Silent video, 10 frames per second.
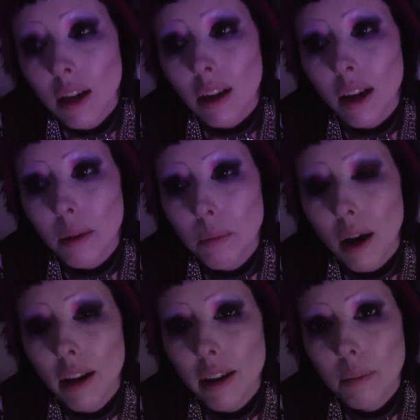Like
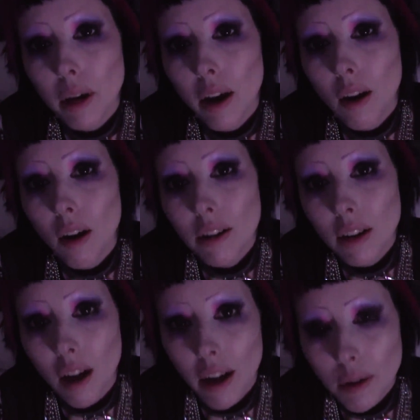my hard
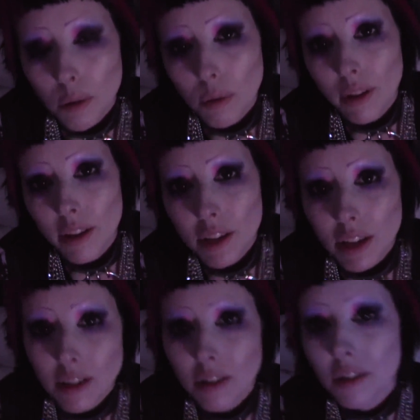line on all of these
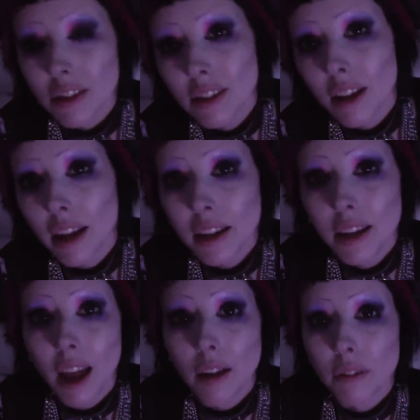things is just like
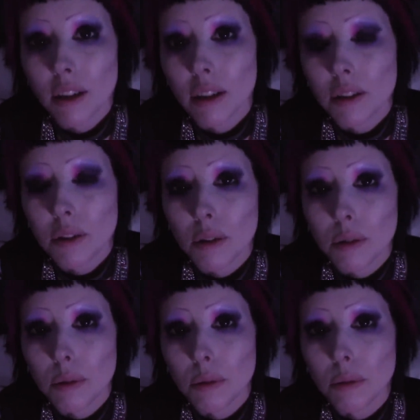never
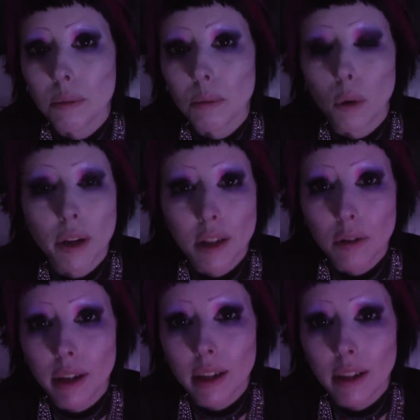do morning
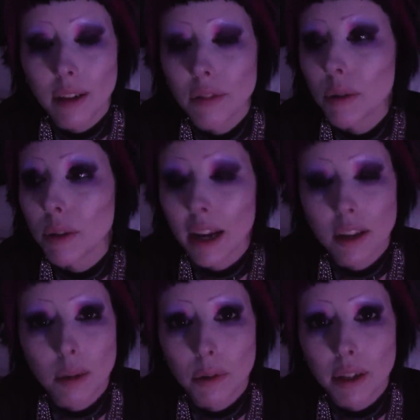drinking, never do
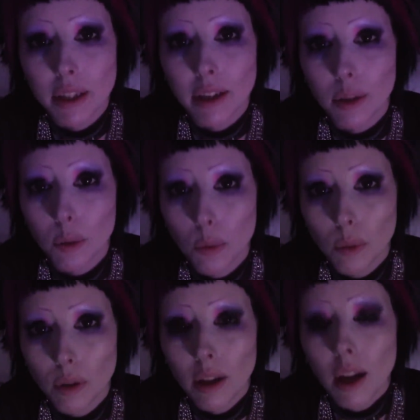daytime drinking at
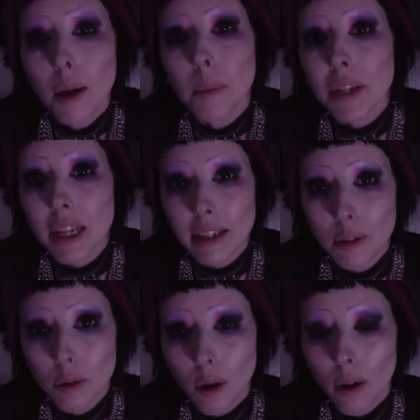all,
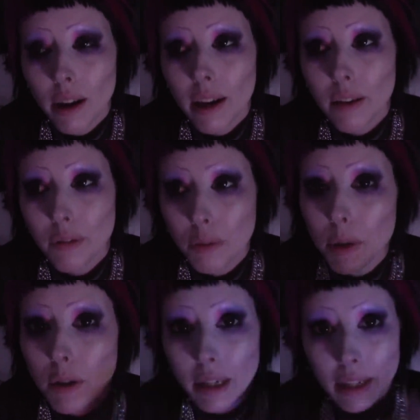particularly not if you've
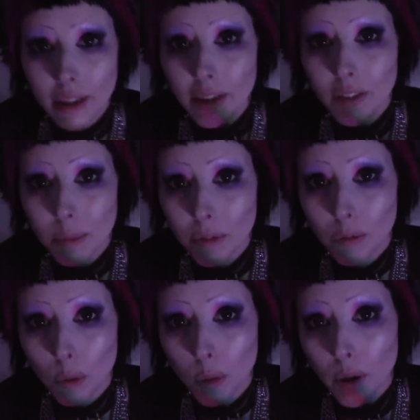been drinking the evening
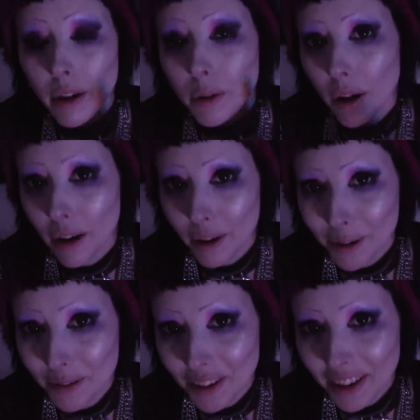before and you're
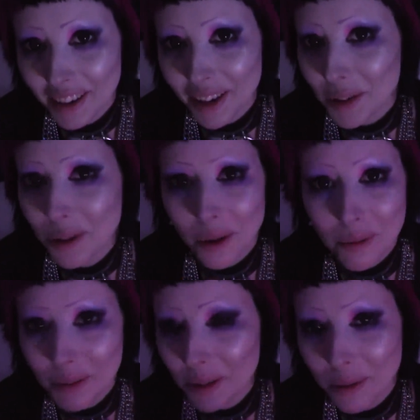hungover. Like,
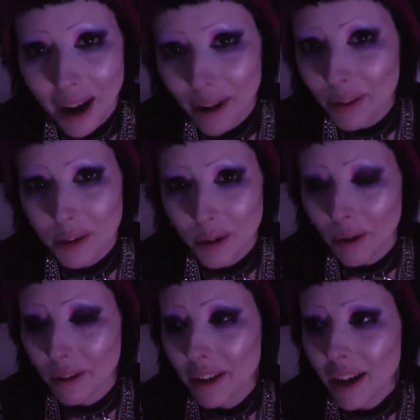don't do hair of the
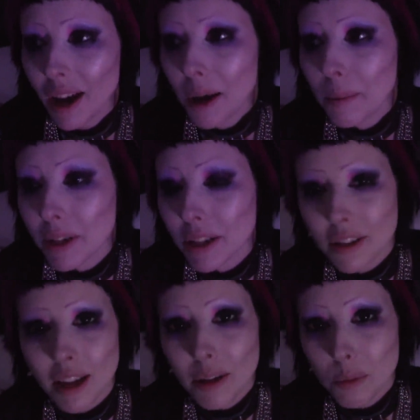dog, because
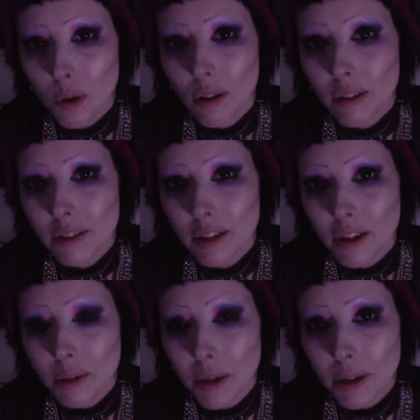that's what
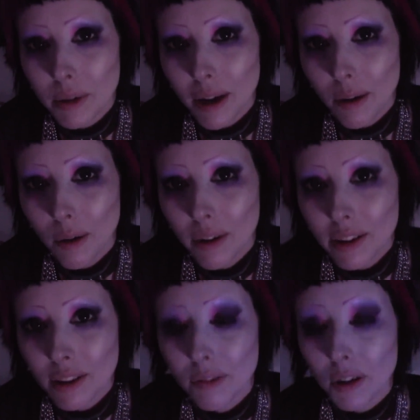turned me into an alcoholic
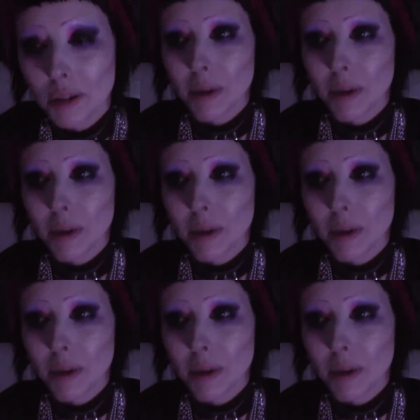in the first